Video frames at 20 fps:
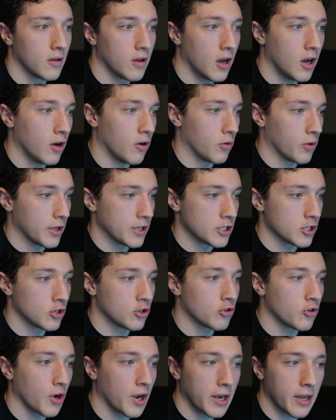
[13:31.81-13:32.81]
Oh, it's
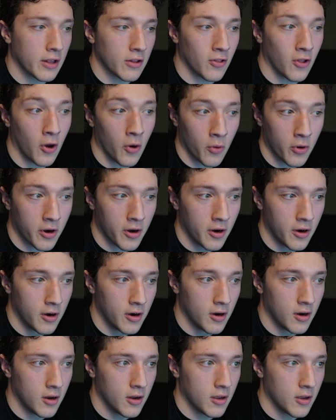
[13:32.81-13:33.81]
trading lower?
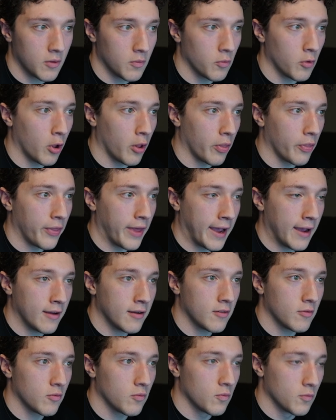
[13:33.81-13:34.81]
Well,
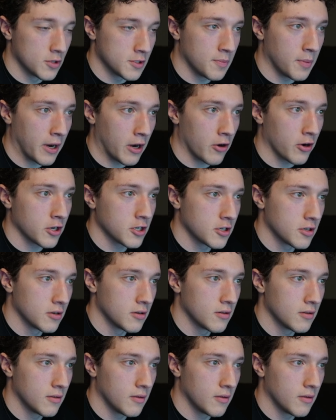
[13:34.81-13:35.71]
that was bearish.